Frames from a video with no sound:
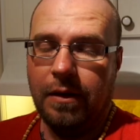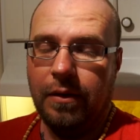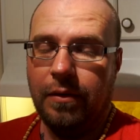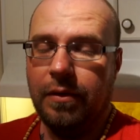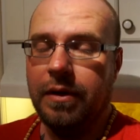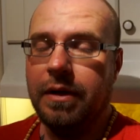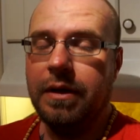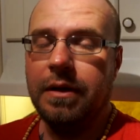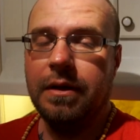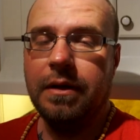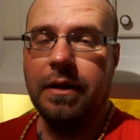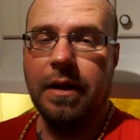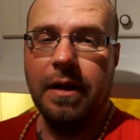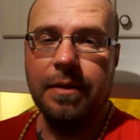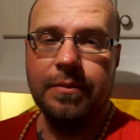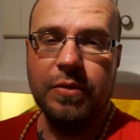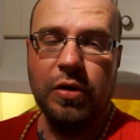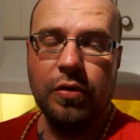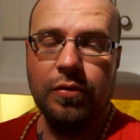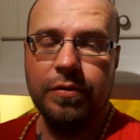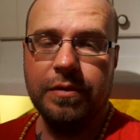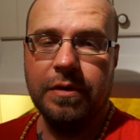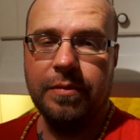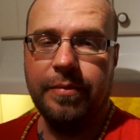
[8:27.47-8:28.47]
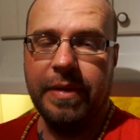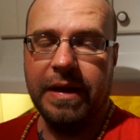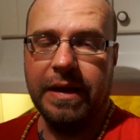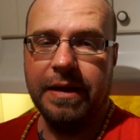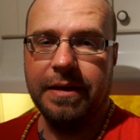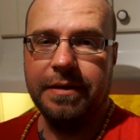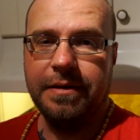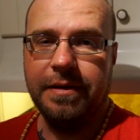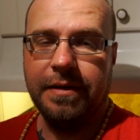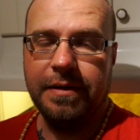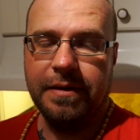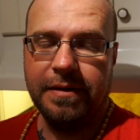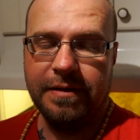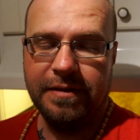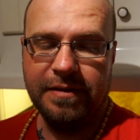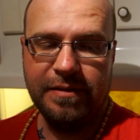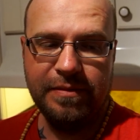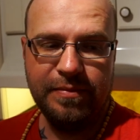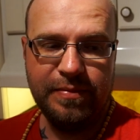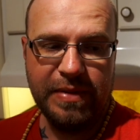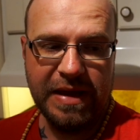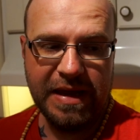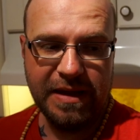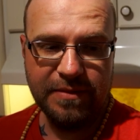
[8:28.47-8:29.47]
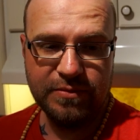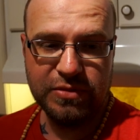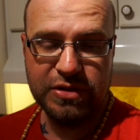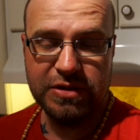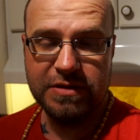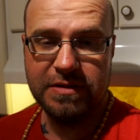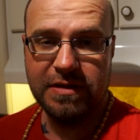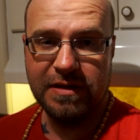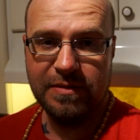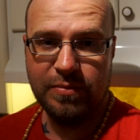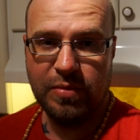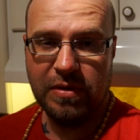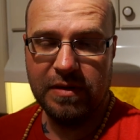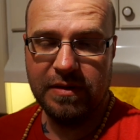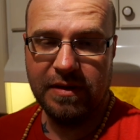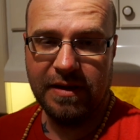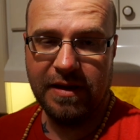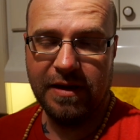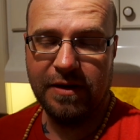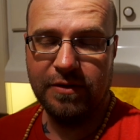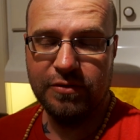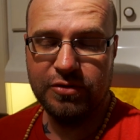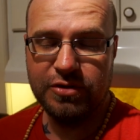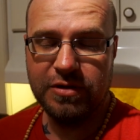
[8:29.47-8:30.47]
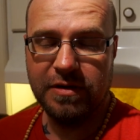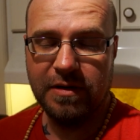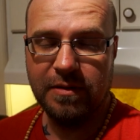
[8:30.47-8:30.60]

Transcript: Well, I'm going to bed. Pam's asleep on the couch,